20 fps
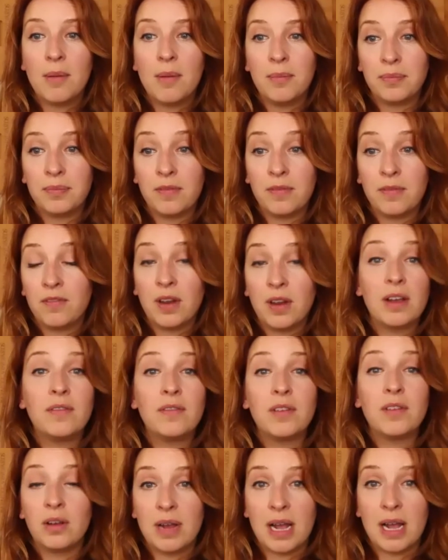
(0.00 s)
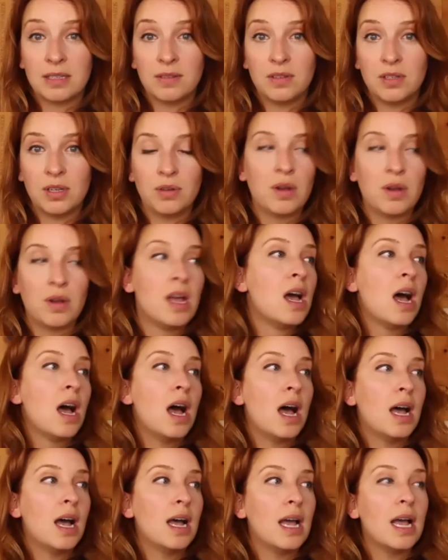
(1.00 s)
very reactive to.
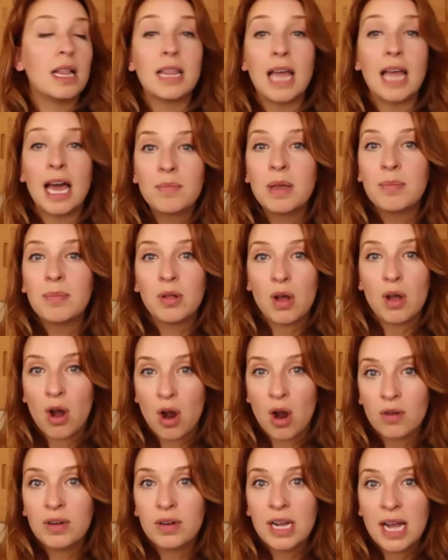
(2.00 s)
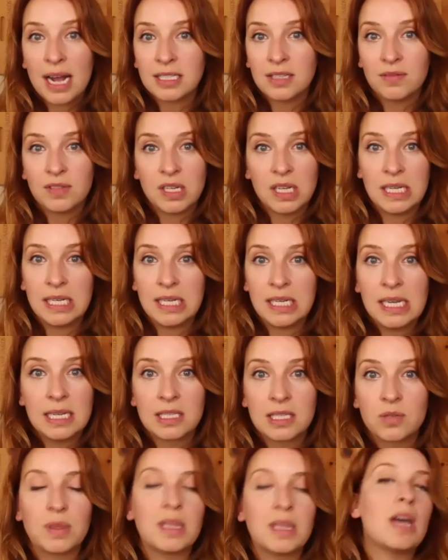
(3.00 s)
A lot of people are reactive to
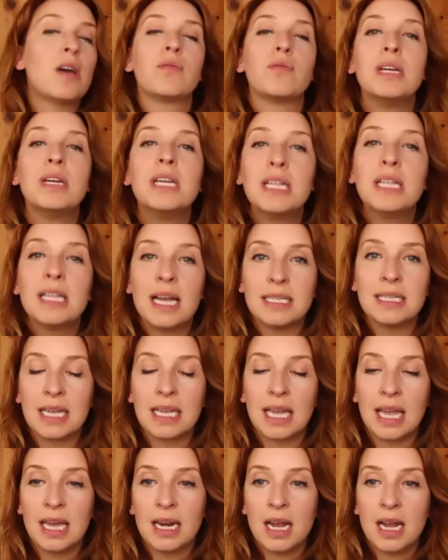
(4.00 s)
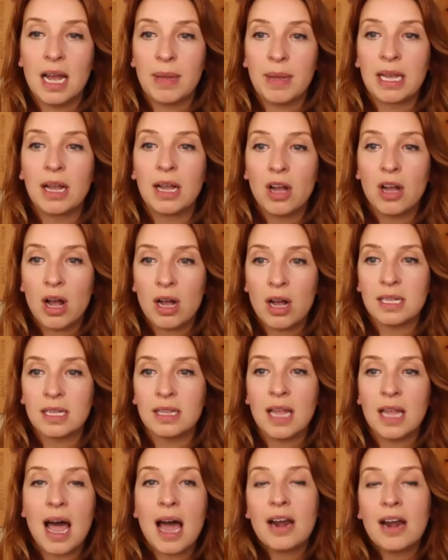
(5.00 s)
yeast without realizing it. It can cause a
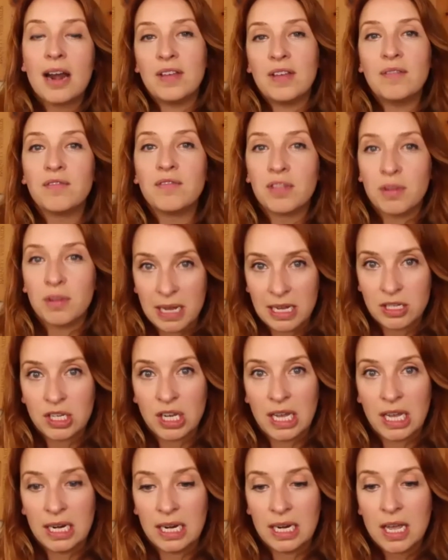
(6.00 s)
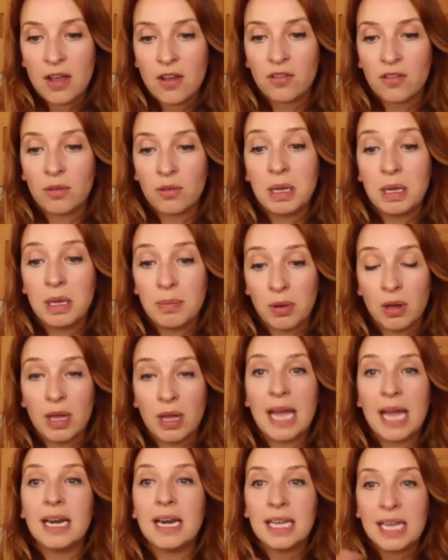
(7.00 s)
lot of inflammation for people.
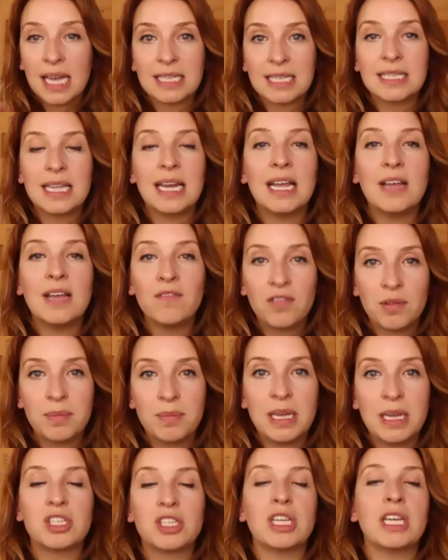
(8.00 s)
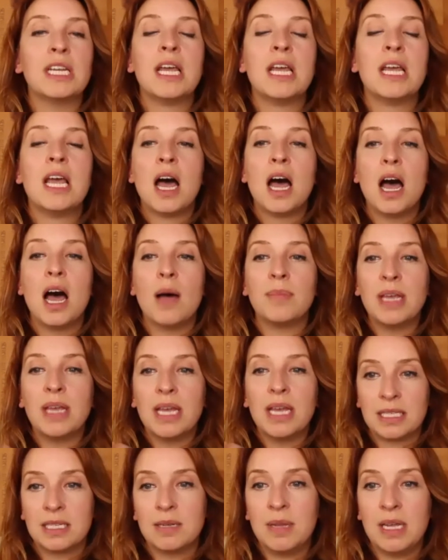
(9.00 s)
And again, it's that inflammation, the
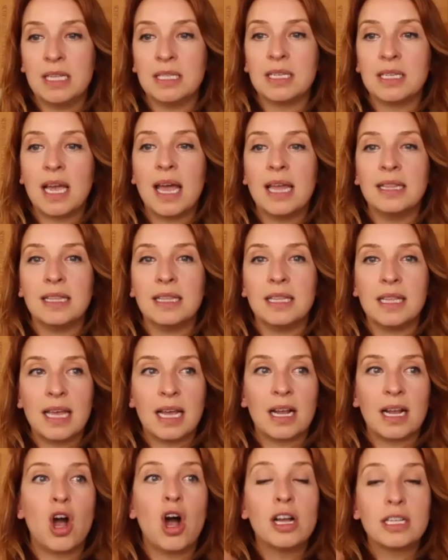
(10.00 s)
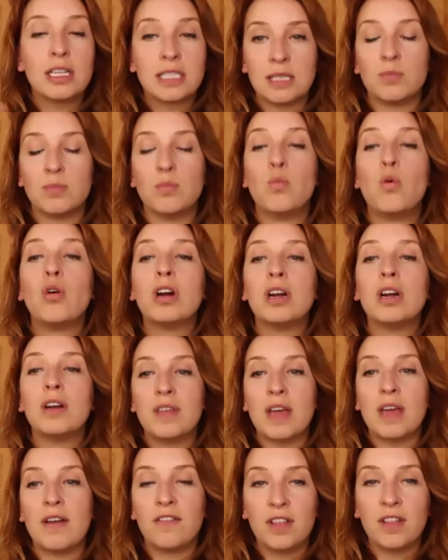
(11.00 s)
histamines, and that causes more of
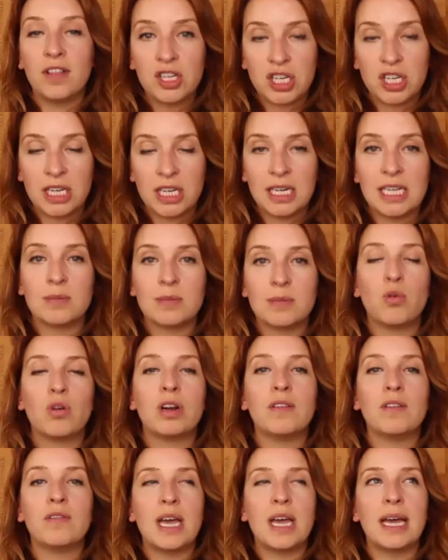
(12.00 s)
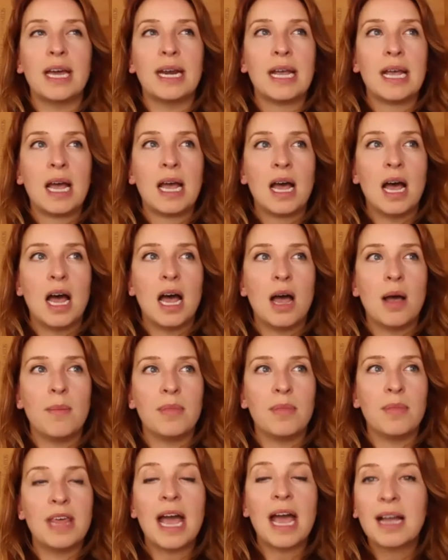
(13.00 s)
that flushingness, more of that,
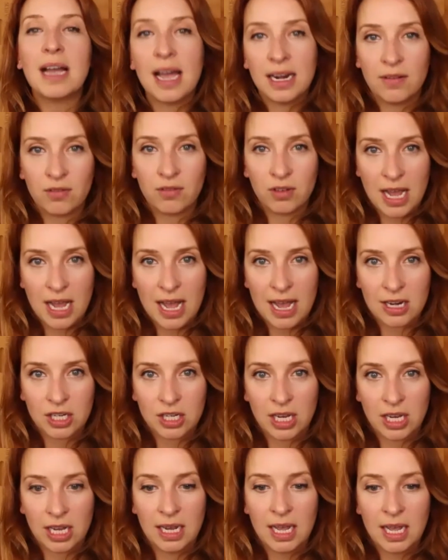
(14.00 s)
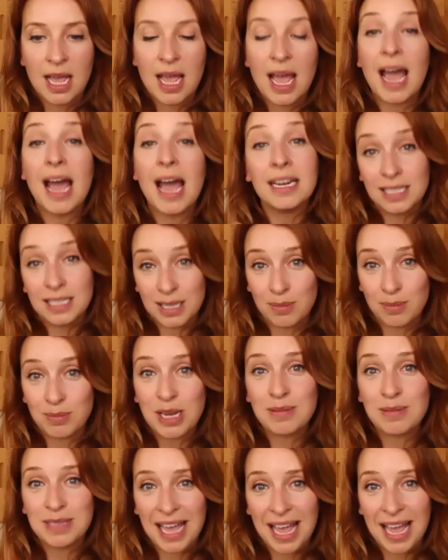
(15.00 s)
that kind of reaction, and
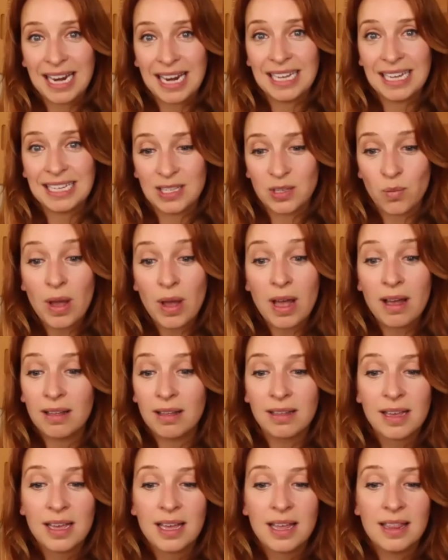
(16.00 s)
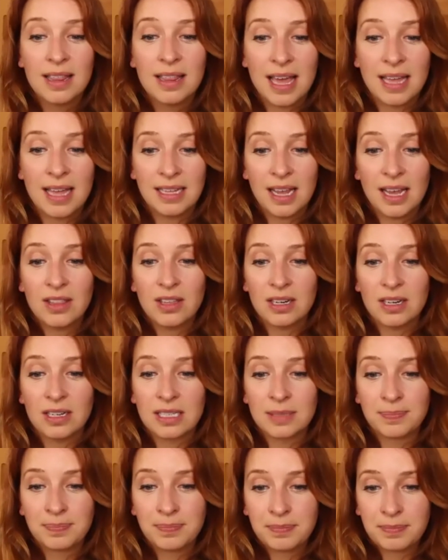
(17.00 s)
sometimes the headaches as well than the others.